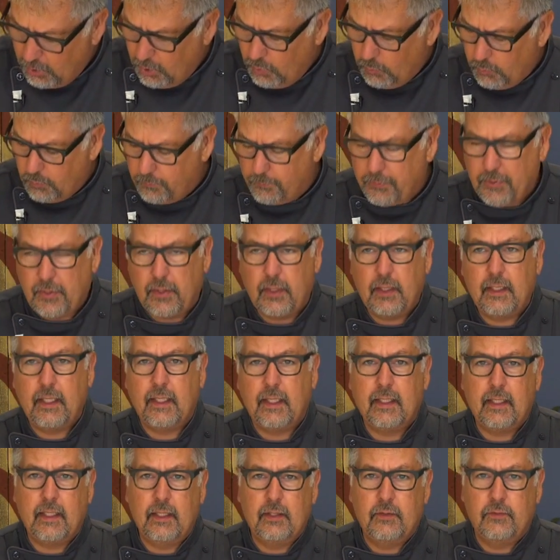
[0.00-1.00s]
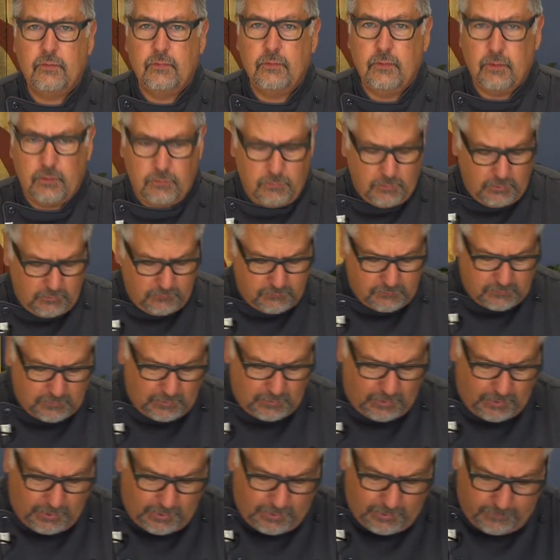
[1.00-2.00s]
We're putting it into a greased
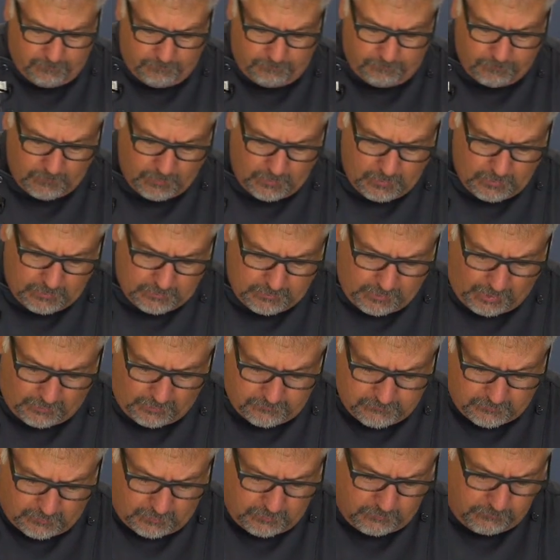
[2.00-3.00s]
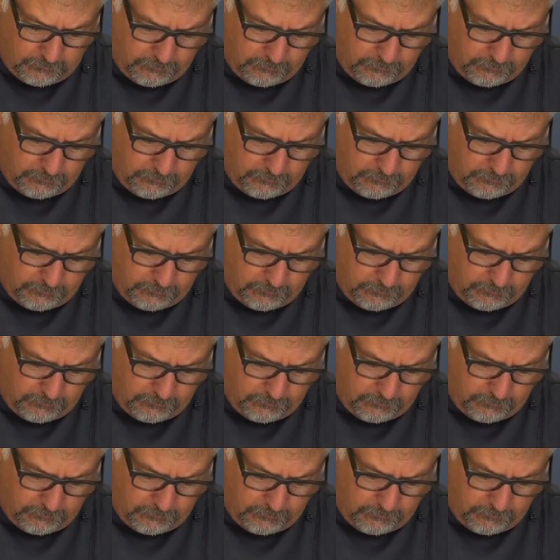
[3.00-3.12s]
cast iron